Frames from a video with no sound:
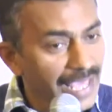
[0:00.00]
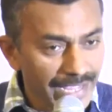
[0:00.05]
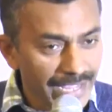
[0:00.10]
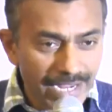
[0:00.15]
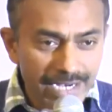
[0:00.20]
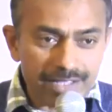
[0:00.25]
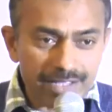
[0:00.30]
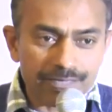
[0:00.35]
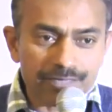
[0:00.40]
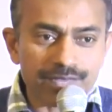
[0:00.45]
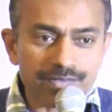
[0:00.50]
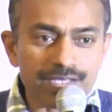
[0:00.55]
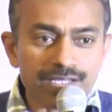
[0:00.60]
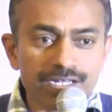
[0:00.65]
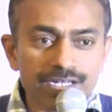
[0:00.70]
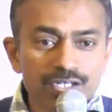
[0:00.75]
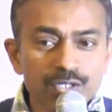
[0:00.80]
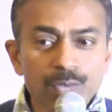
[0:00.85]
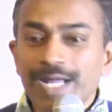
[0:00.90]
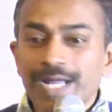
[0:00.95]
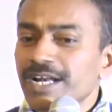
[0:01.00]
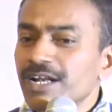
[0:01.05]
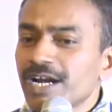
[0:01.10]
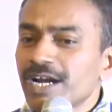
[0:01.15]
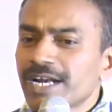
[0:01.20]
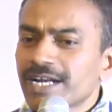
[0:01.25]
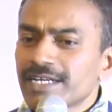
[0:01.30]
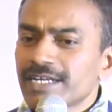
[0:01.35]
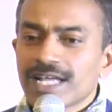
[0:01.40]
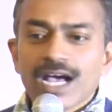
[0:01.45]
I had a fear. Do I
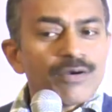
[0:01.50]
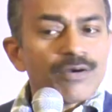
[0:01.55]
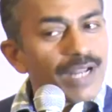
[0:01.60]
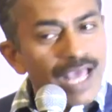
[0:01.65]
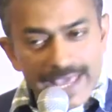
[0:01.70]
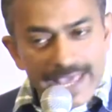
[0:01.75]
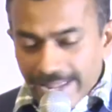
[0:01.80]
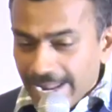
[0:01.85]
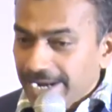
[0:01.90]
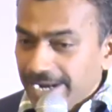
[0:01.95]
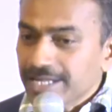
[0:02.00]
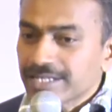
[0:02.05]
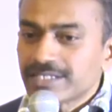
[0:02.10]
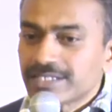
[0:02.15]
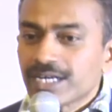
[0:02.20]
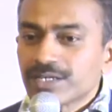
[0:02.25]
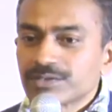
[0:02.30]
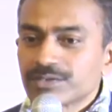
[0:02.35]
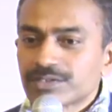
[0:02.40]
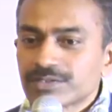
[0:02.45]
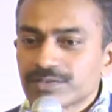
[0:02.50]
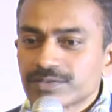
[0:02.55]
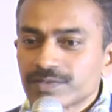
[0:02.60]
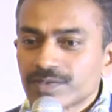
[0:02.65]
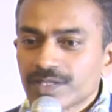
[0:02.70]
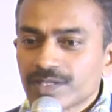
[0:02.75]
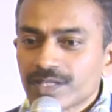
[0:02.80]
not have doubt? I had a doubt.